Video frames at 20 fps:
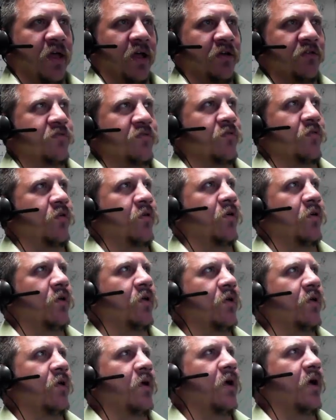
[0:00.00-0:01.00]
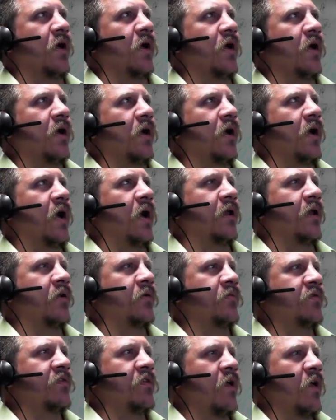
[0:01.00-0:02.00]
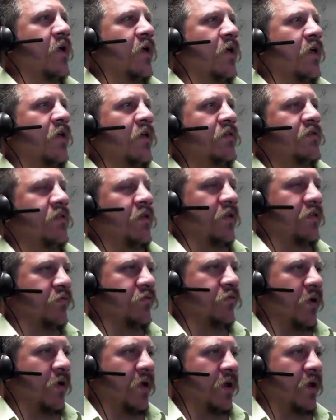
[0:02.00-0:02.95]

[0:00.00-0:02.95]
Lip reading: actual items. So let's